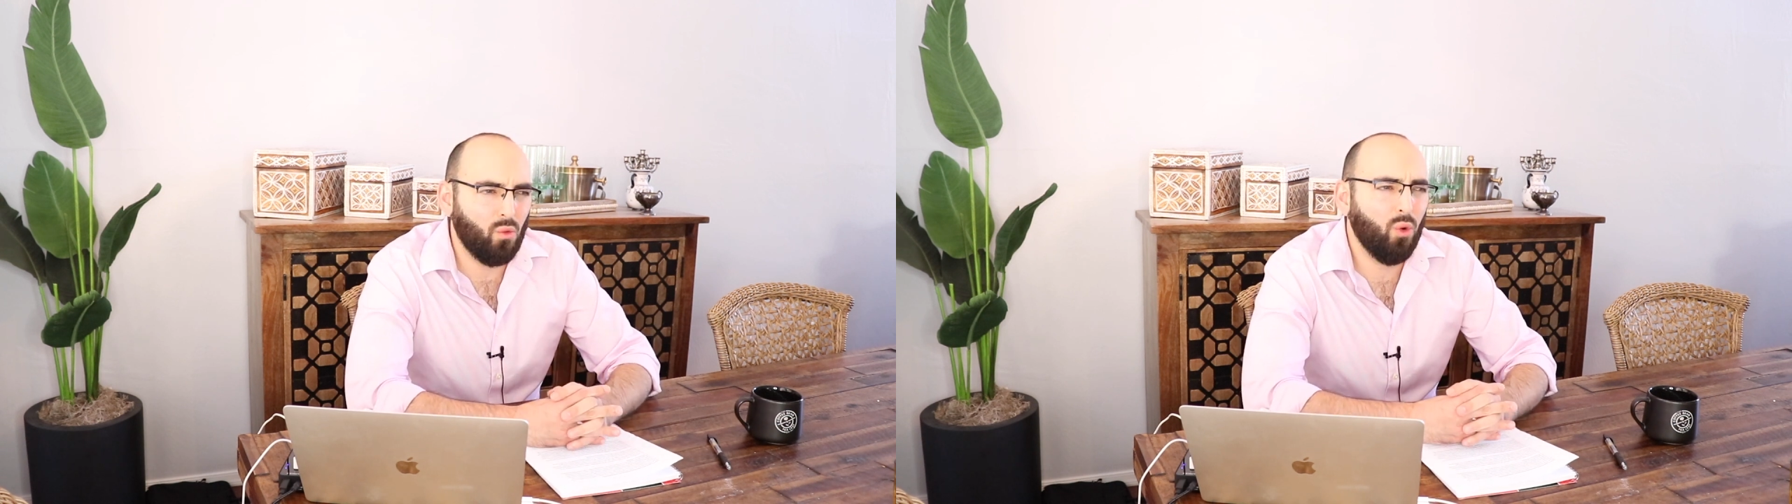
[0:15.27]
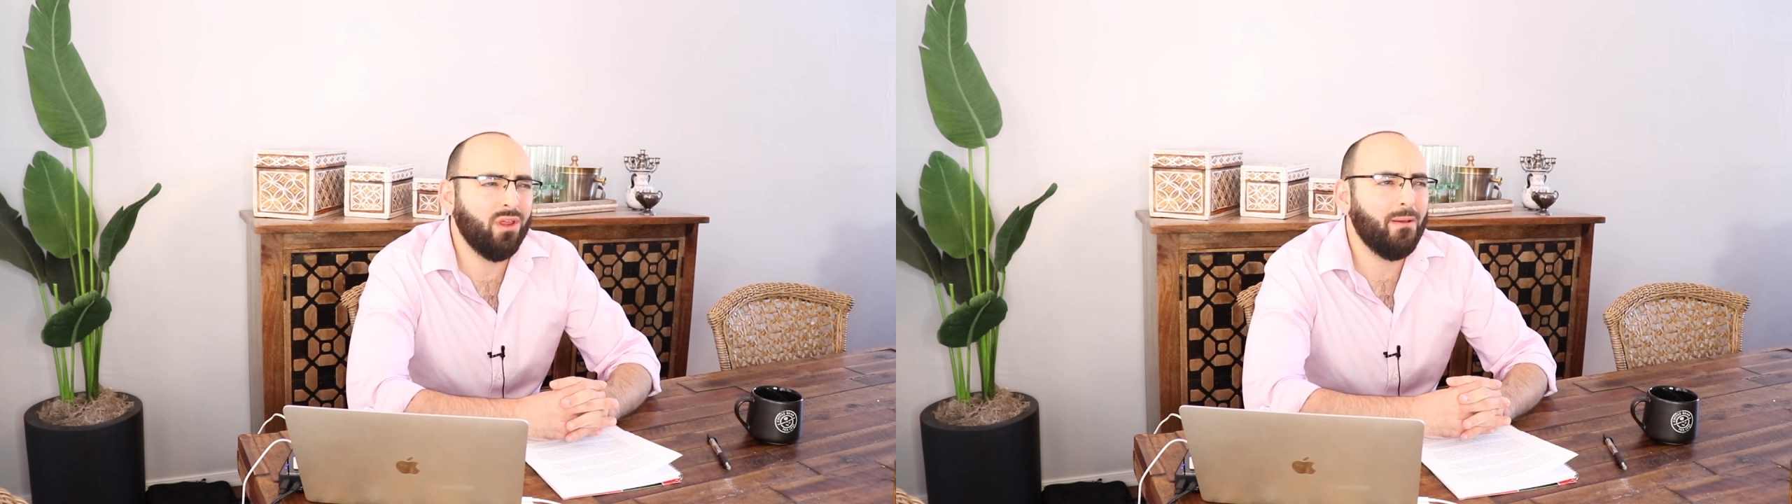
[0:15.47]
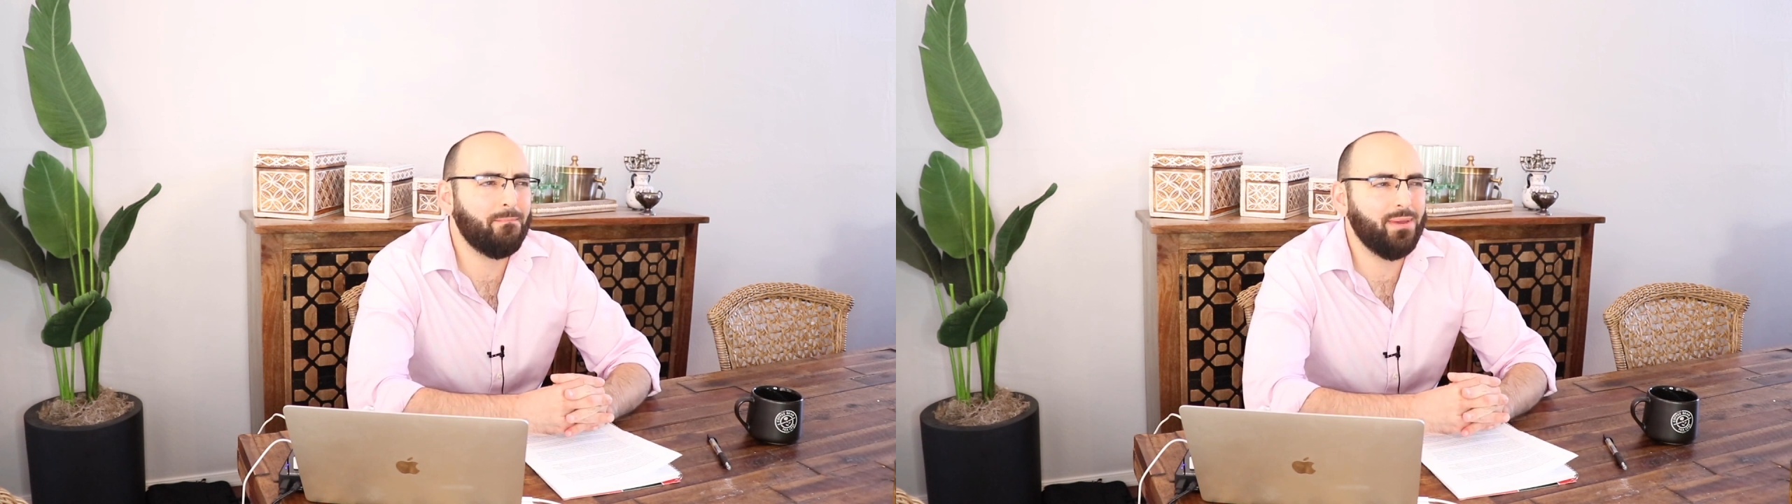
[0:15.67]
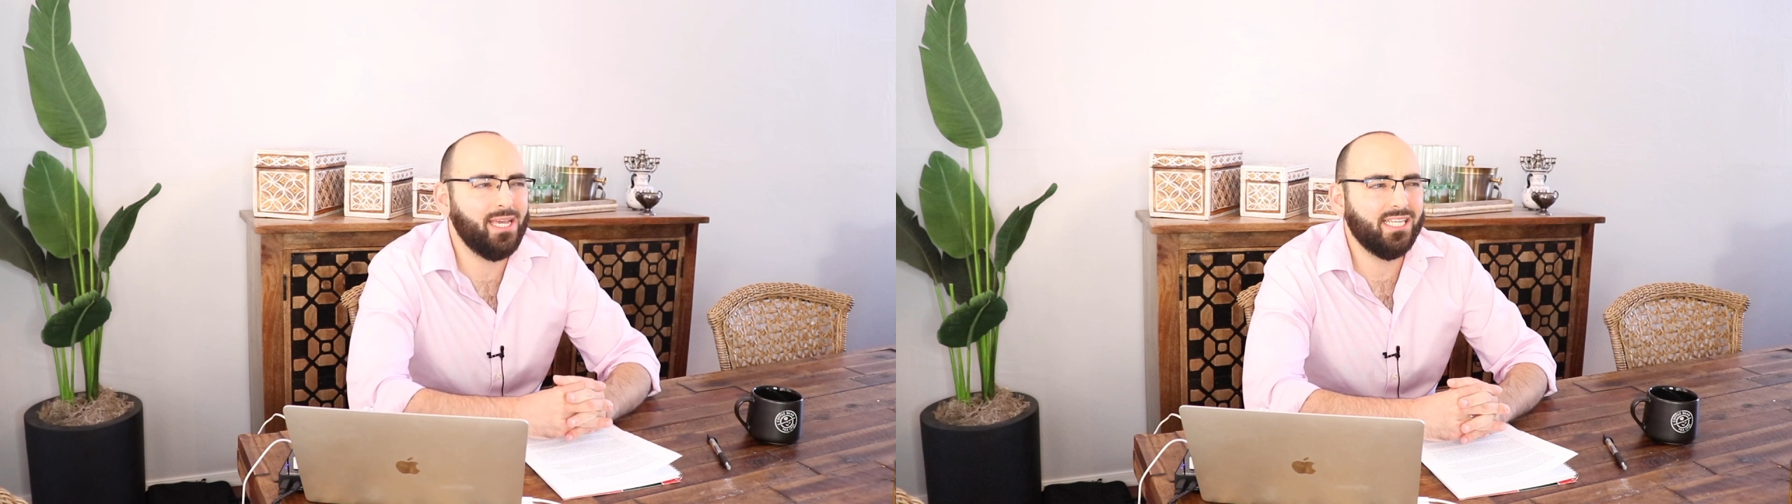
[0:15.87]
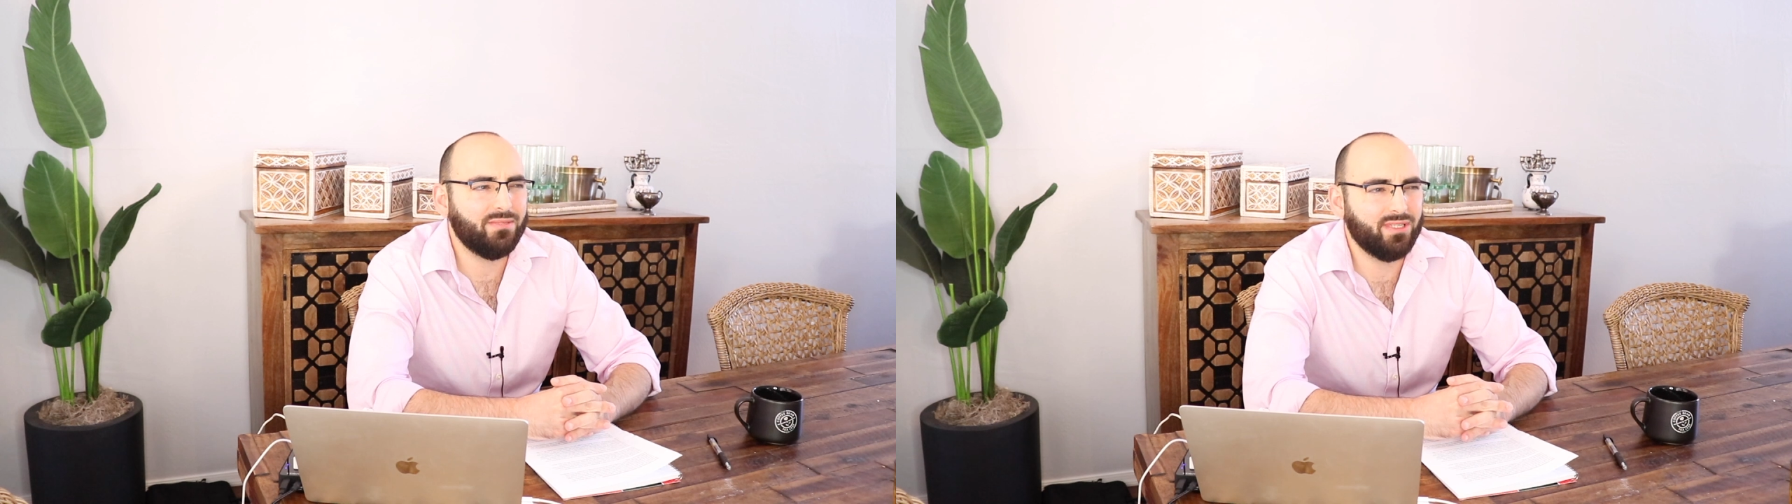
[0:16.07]
One of the
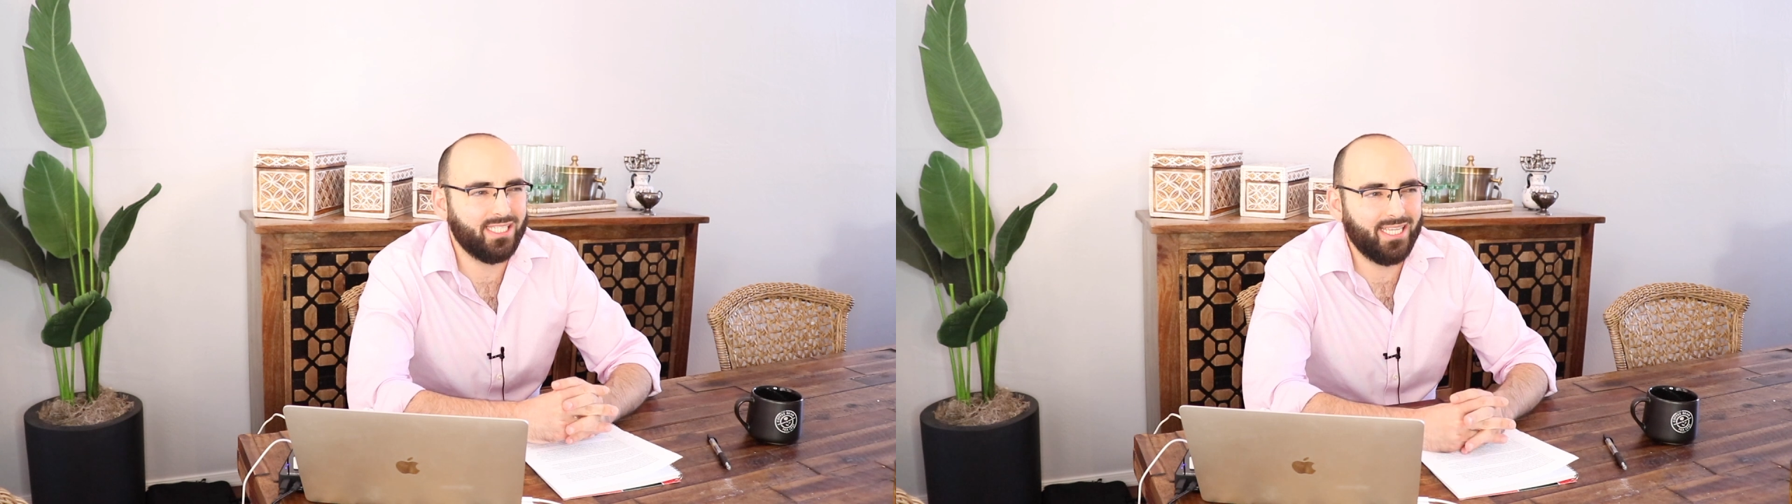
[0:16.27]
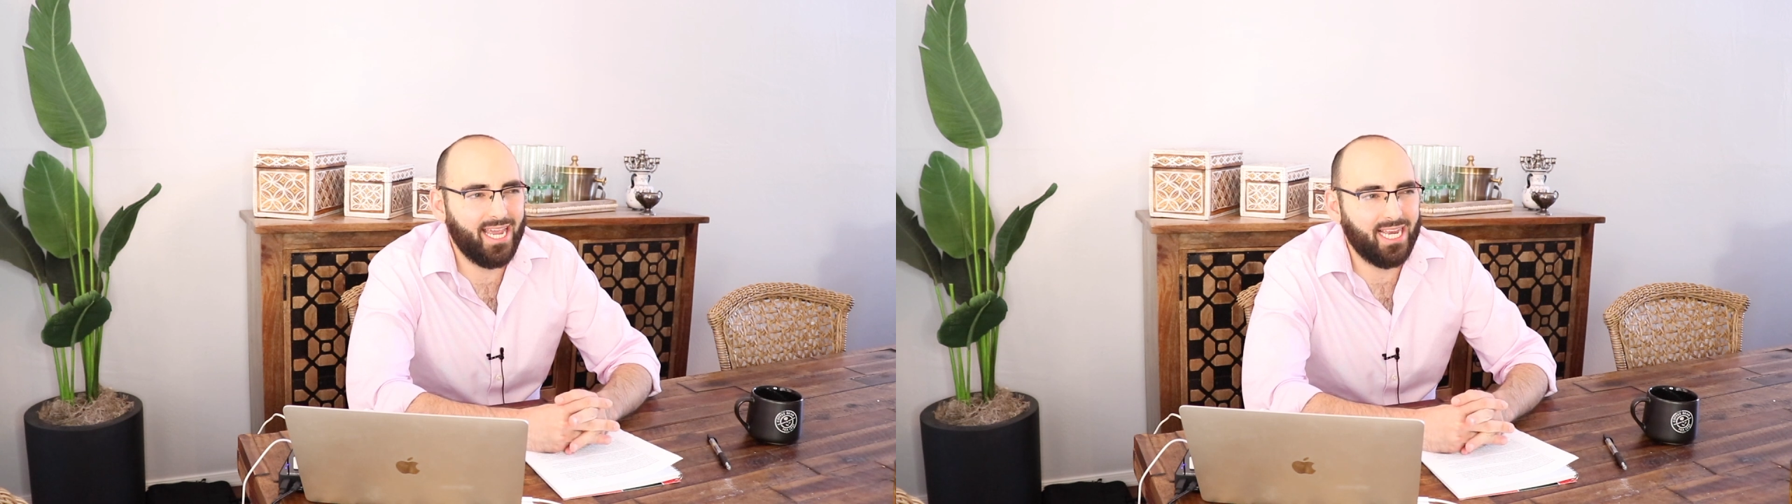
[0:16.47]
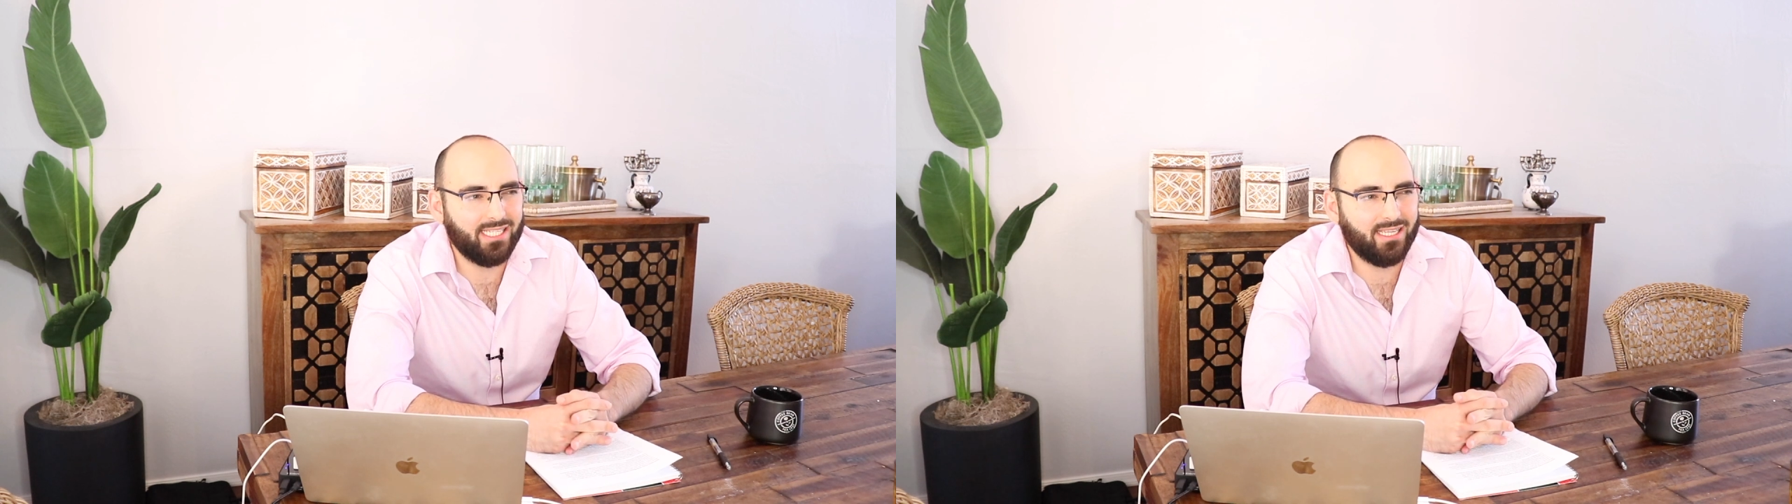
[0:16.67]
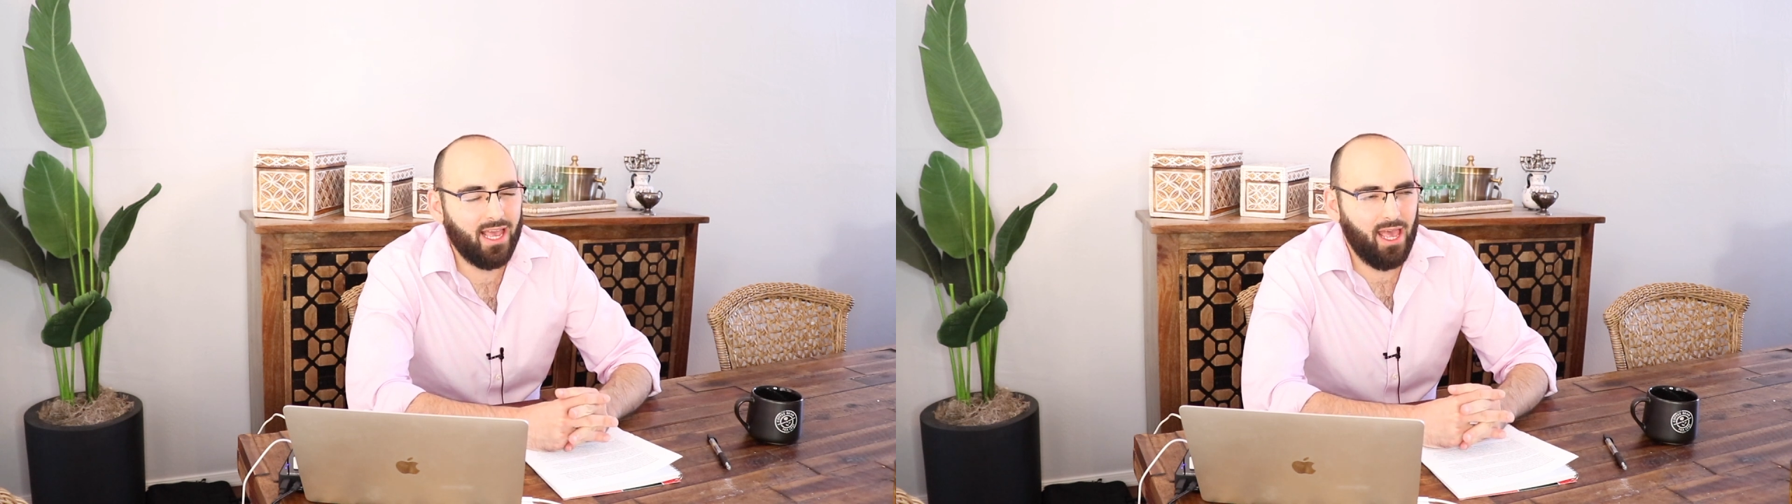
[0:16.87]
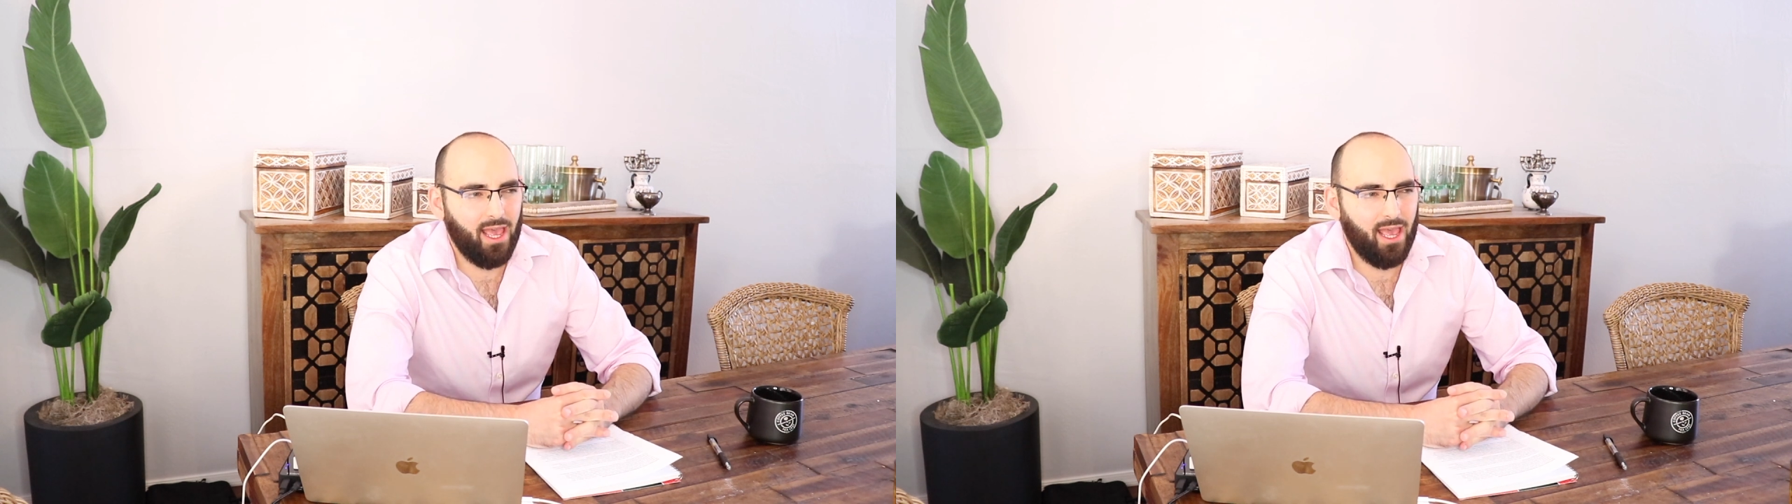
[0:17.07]
biggest mistakes